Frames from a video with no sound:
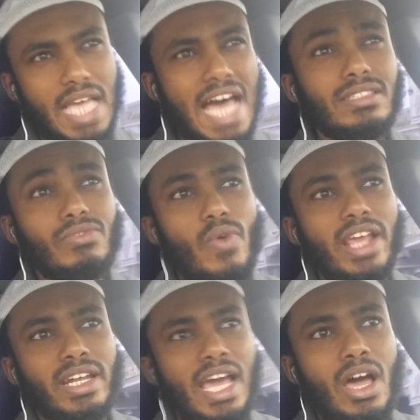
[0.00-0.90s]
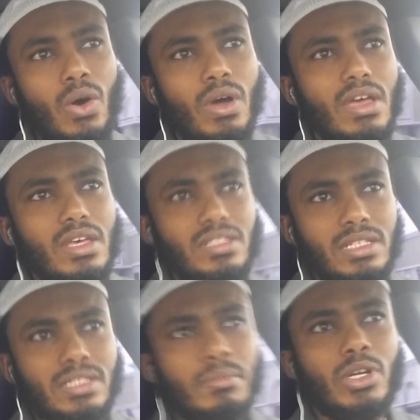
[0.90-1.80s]
As of right now,
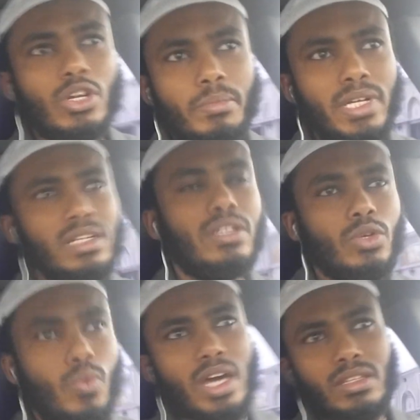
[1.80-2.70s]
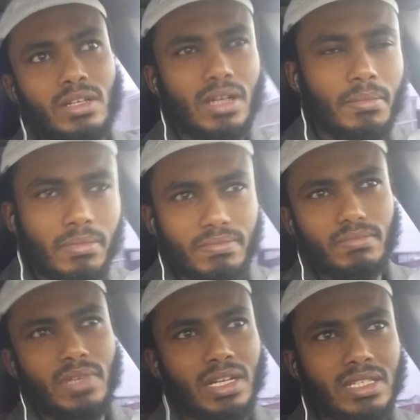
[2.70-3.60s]
since I'm a little bit under the weather, I'm
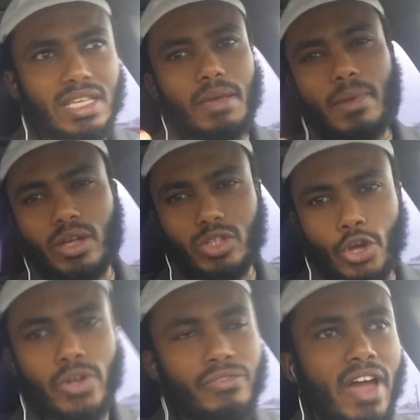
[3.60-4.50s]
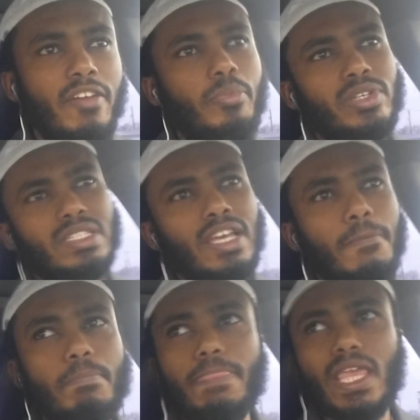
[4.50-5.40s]
gonna say about 35%.